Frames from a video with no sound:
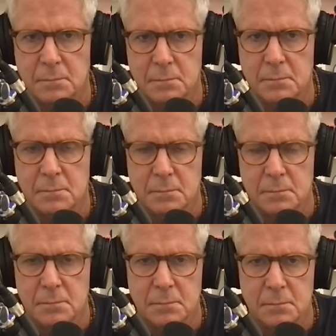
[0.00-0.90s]

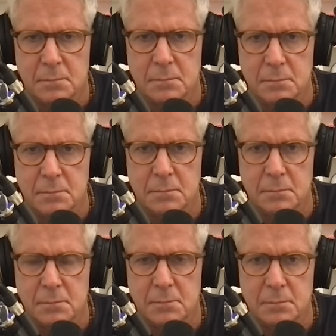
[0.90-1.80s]

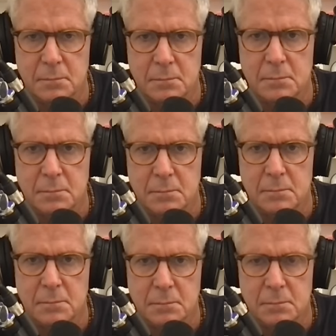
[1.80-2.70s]

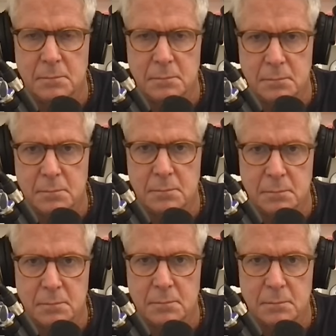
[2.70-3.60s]

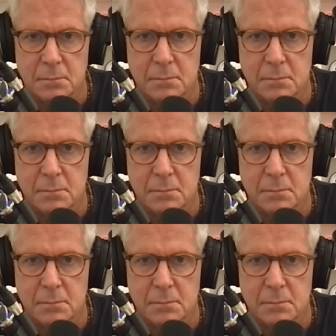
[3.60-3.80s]
No words are spoken by the person on screen.